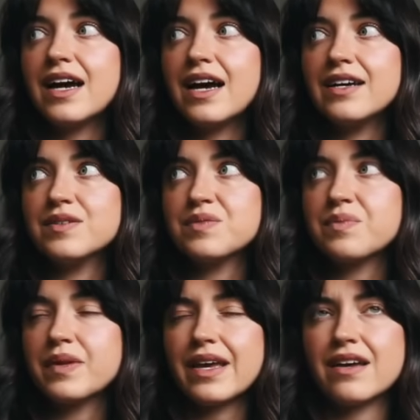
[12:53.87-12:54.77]
It was
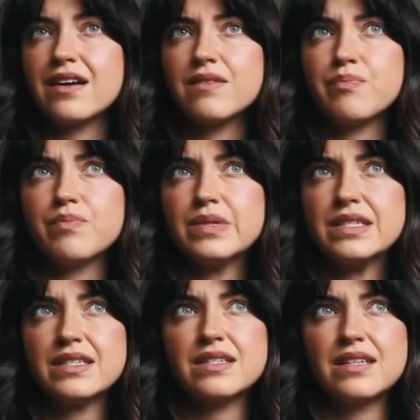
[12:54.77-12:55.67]
like a
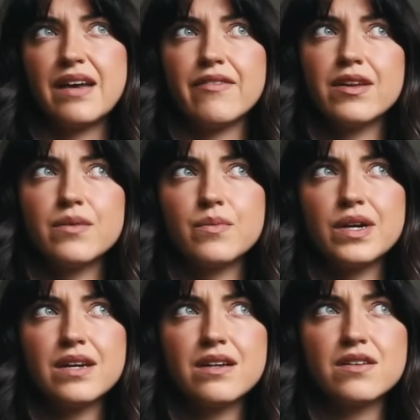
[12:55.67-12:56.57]

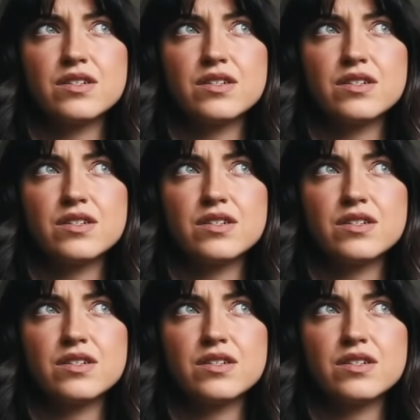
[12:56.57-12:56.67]
7-week